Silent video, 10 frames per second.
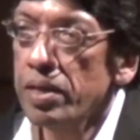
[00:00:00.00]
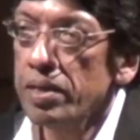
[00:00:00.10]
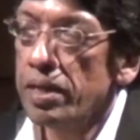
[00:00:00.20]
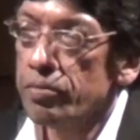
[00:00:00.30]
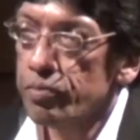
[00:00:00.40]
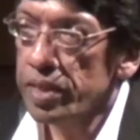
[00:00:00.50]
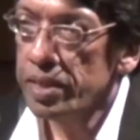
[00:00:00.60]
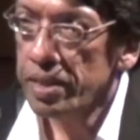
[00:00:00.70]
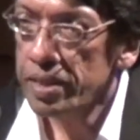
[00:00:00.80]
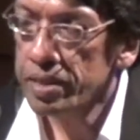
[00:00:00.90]
that we
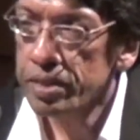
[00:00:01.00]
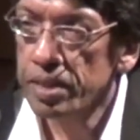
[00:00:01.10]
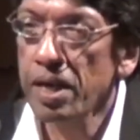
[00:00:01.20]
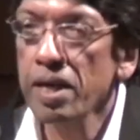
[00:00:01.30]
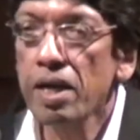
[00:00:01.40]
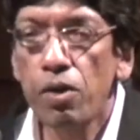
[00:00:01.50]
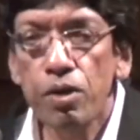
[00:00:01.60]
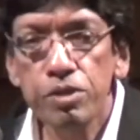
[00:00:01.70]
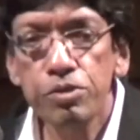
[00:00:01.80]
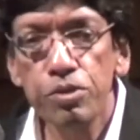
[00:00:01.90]
in Sri Lanka
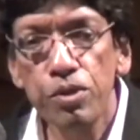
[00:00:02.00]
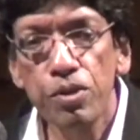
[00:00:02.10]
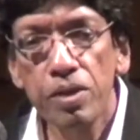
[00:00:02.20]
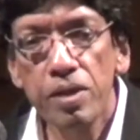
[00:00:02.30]
also